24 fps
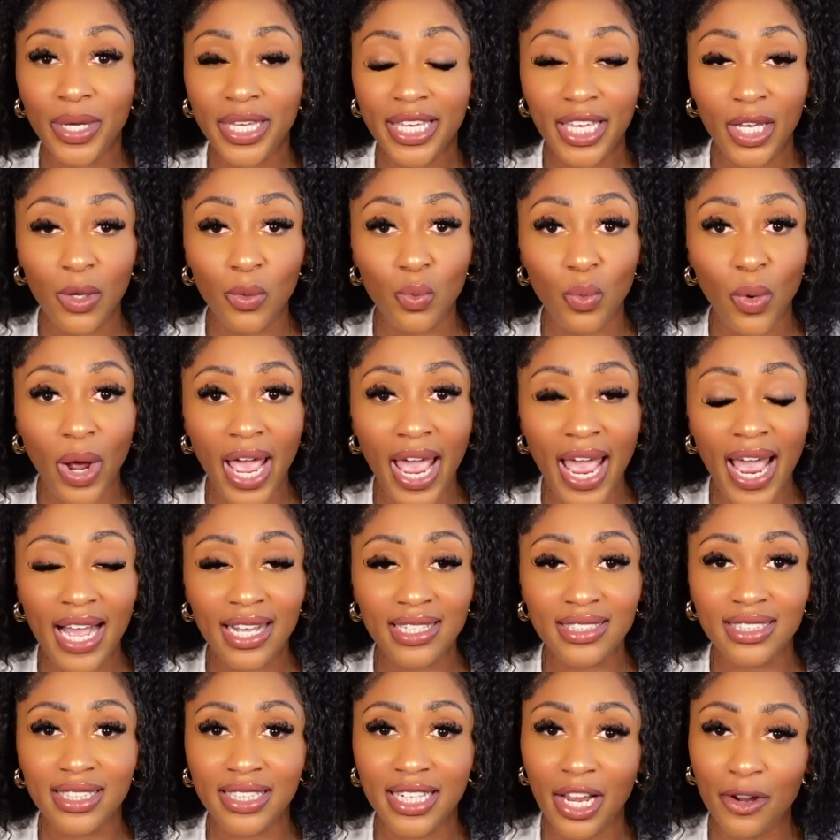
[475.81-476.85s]
and get
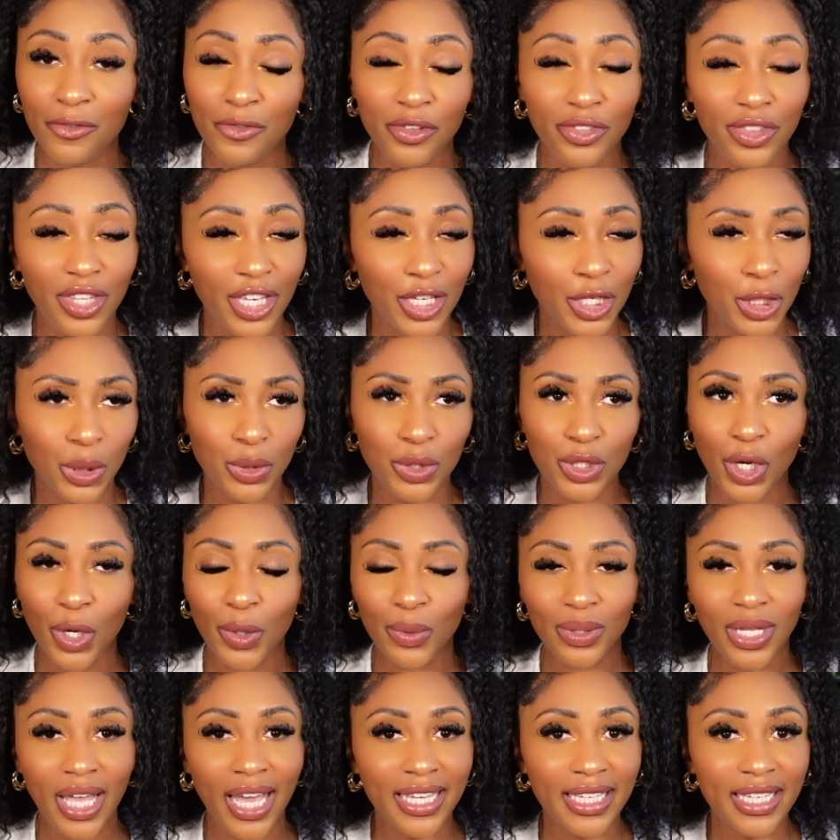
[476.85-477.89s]
waxed and everything, you
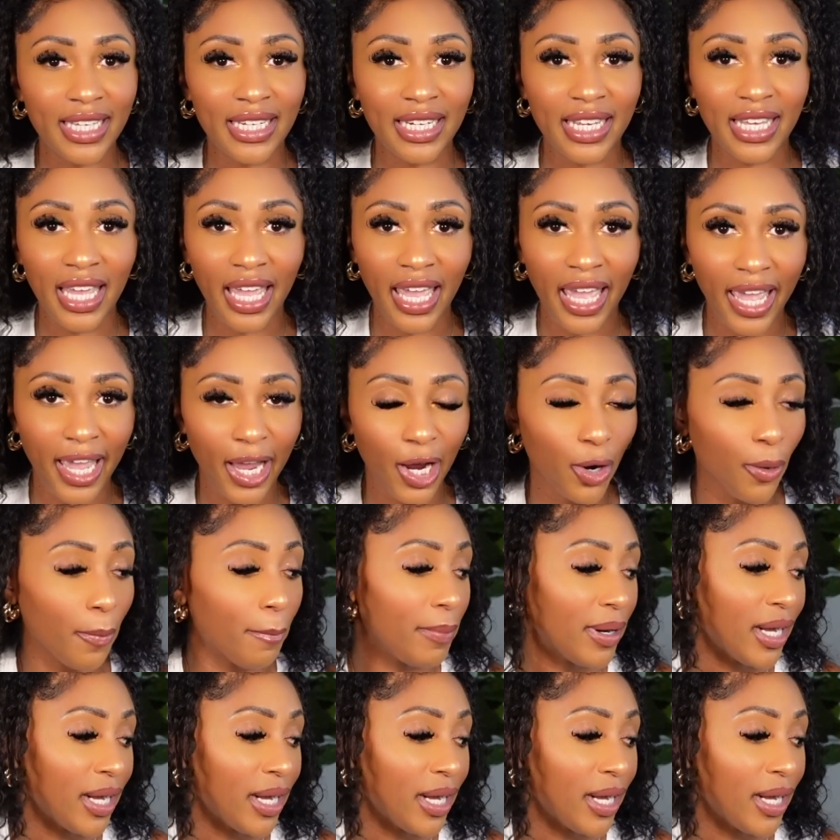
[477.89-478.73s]
don't like any hair,